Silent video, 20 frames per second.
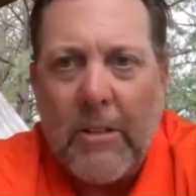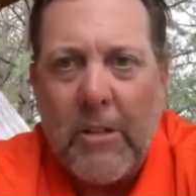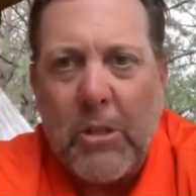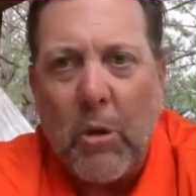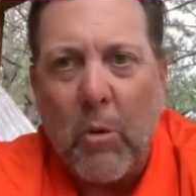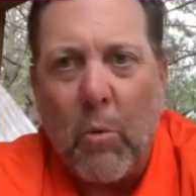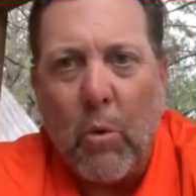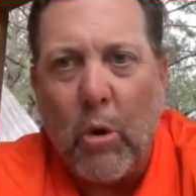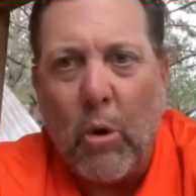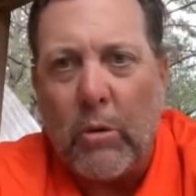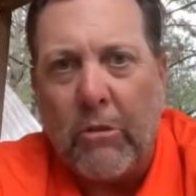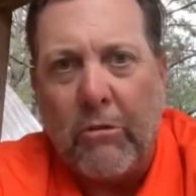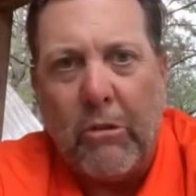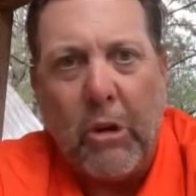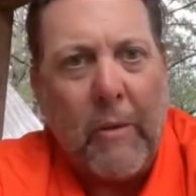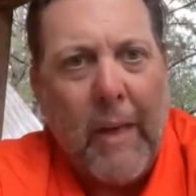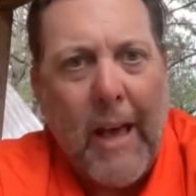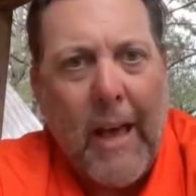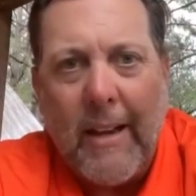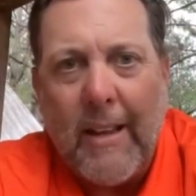So we'll
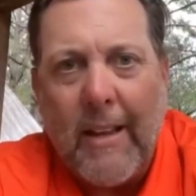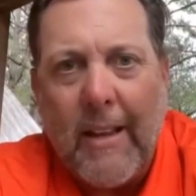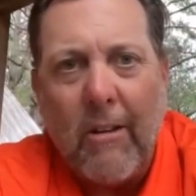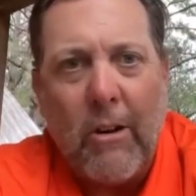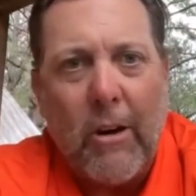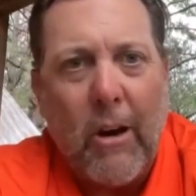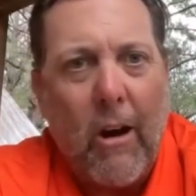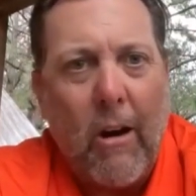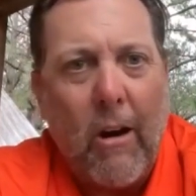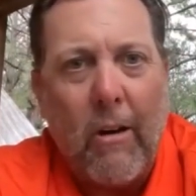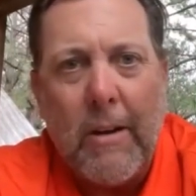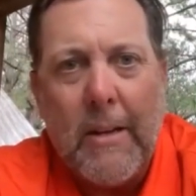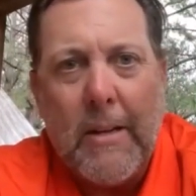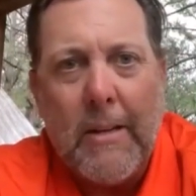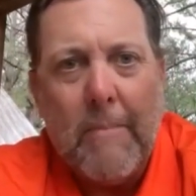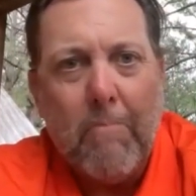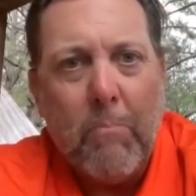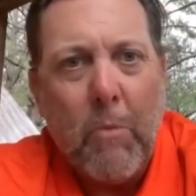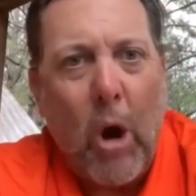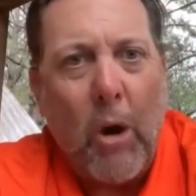do that here in our
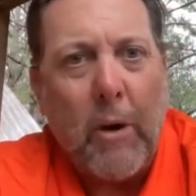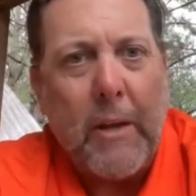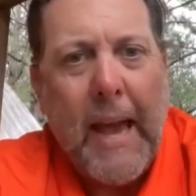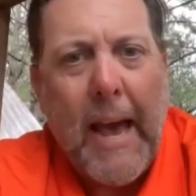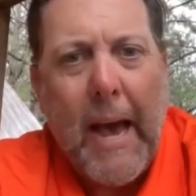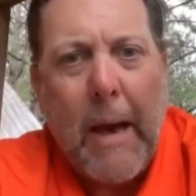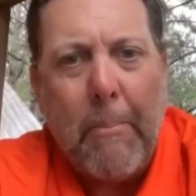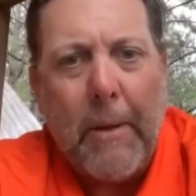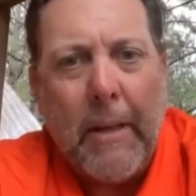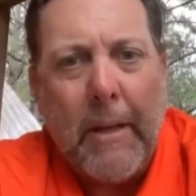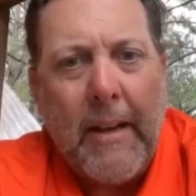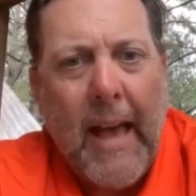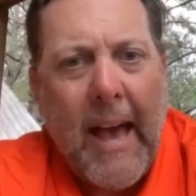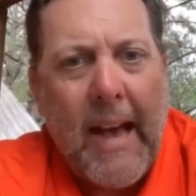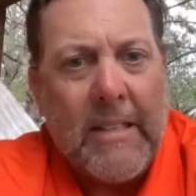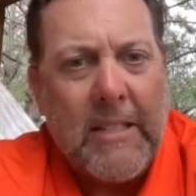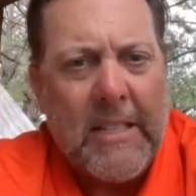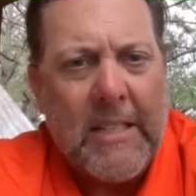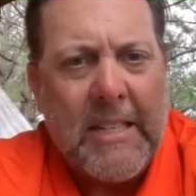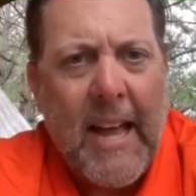cabin
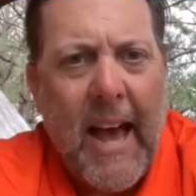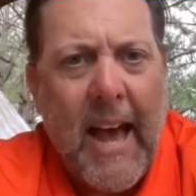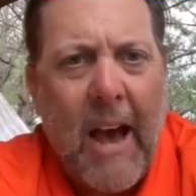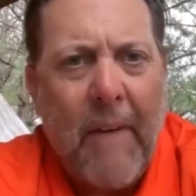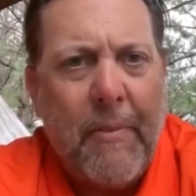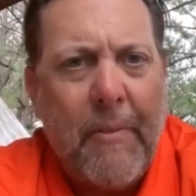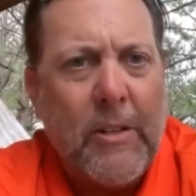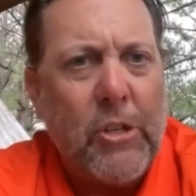as a staff,